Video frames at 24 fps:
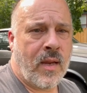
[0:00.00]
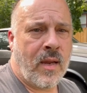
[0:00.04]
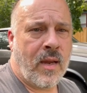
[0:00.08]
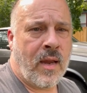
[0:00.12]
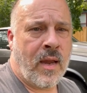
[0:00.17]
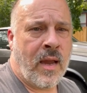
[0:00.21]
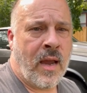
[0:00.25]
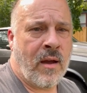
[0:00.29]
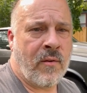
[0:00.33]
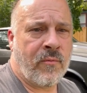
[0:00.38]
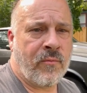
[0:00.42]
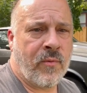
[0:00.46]

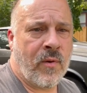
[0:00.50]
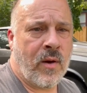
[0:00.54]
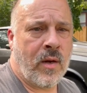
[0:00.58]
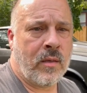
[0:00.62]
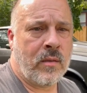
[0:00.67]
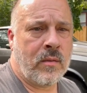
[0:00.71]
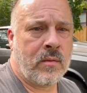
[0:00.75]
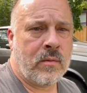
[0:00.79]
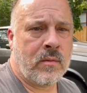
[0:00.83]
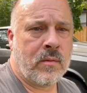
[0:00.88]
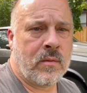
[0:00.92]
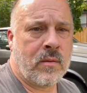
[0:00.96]
have
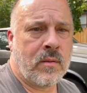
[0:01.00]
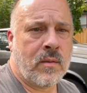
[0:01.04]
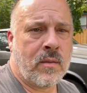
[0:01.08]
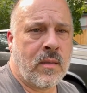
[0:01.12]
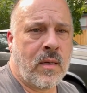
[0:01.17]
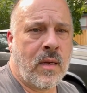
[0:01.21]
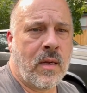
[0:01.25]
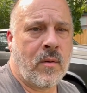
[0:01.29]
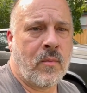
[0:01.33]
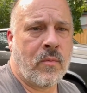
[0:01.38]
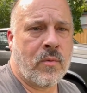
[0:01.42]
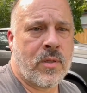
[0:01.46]
fun,
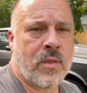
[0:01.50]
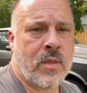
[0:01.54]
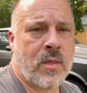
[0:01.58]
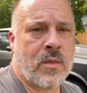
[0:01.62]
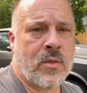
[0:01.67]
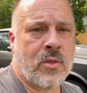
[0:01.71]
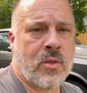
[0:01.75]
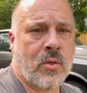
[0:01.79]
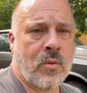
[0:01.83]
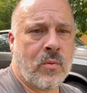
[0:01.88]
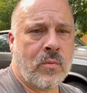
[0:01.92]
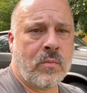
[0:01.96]
and we'll see you
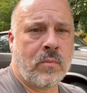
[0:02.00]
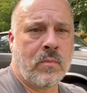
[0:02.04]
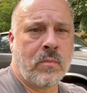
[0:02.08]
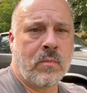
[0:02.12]
soon.